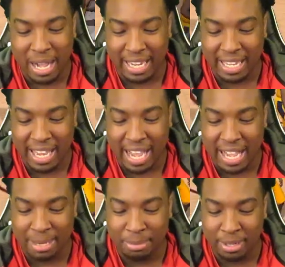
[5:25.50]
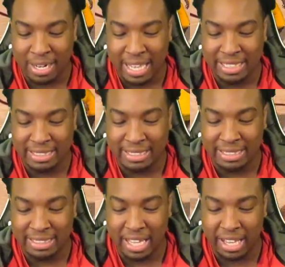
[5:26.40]
my God, bro, that is
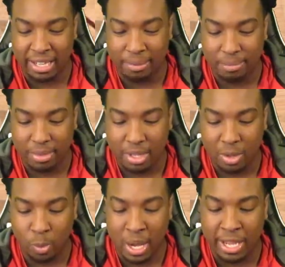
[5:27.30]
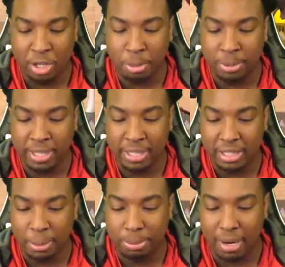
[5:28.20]
insane. Wide open,
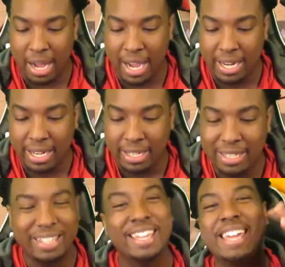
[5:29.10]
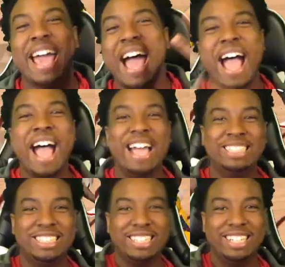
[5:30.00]
LeBron, cash.